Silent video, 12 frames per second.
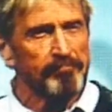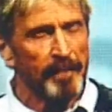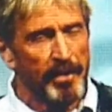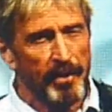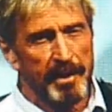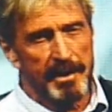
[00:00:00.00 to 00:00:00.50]

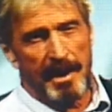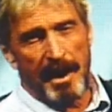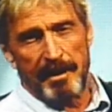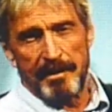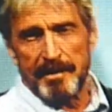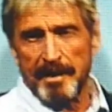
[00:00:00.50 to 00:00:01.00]
30
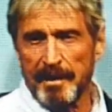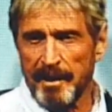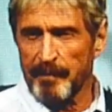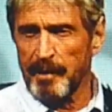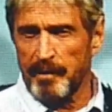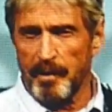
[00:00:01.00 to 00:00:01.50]
seconds and
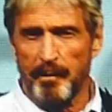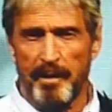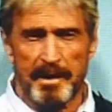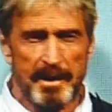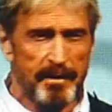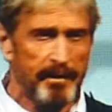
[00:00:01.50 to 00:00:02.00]
give me two
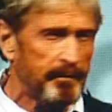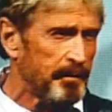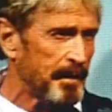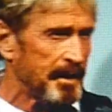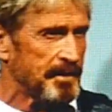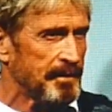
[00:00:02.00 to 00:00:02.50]
pieces of
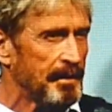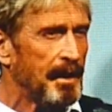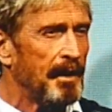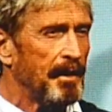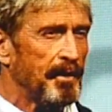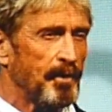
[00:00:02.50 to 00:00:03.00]
information.
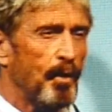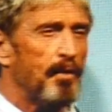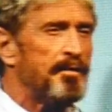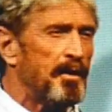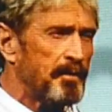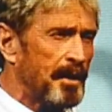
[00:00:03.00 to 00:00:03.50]
Your
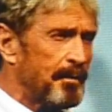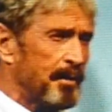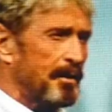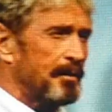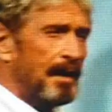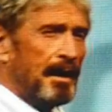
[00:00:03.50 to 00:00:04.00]
phone
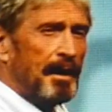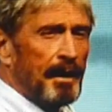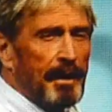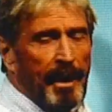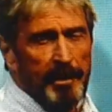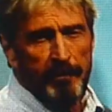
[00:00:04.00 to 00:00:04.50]
number
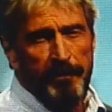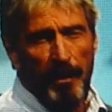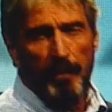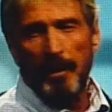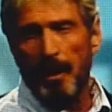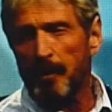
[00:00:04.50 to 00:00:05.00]
and the
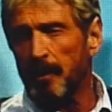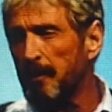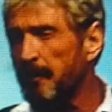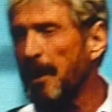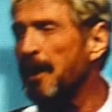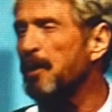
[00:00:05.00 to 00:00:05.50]
phone number
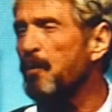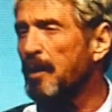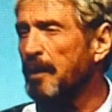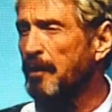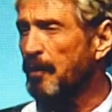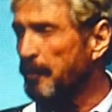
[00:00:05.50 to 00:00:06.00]
of anyone
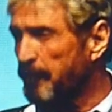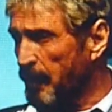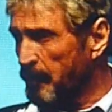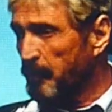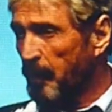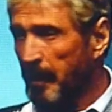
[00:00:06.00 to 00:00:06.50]
in your
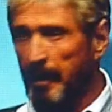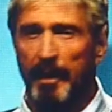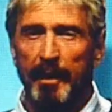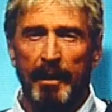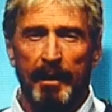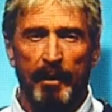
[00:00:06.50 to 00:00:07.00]
phone book
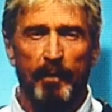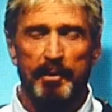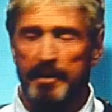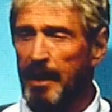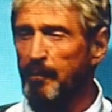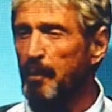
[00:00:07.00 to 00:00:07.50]

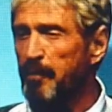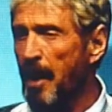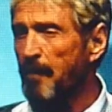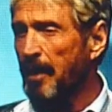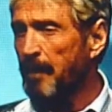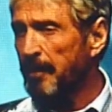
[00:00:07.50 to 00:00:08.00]
whose name will
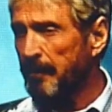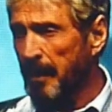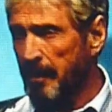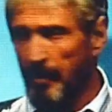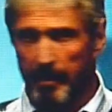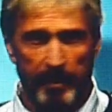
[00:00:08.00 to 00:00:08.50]
pop up if they
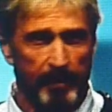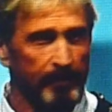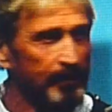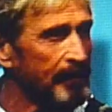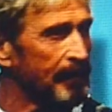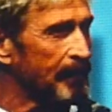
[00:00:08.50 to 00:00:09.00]
call you.
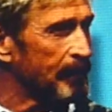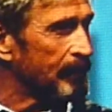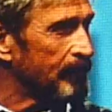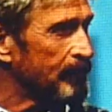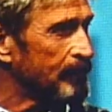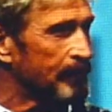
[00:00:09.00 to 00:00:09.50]

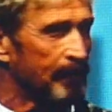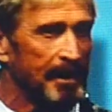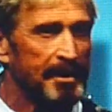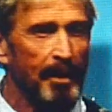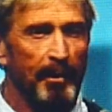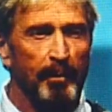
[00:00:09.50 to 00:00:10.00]

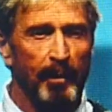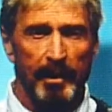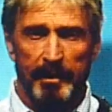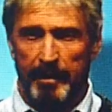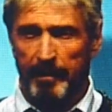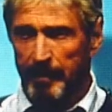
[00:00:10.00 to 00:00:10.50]
Is someone
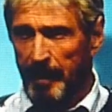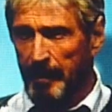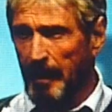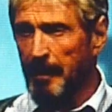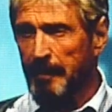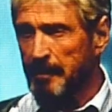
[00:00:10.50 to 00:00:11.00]
willing to do that?
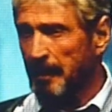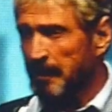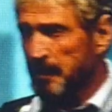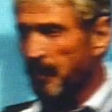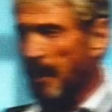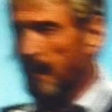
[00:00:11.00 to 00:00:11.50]
I
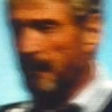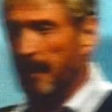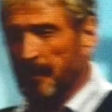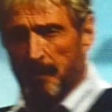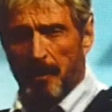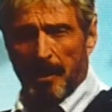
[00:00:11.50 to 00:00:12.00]
swear I'll
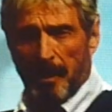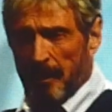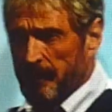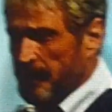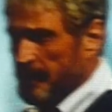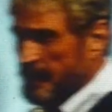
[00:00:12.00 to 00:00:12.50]
make no money
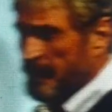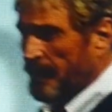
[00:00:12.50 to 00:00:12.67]
off of this.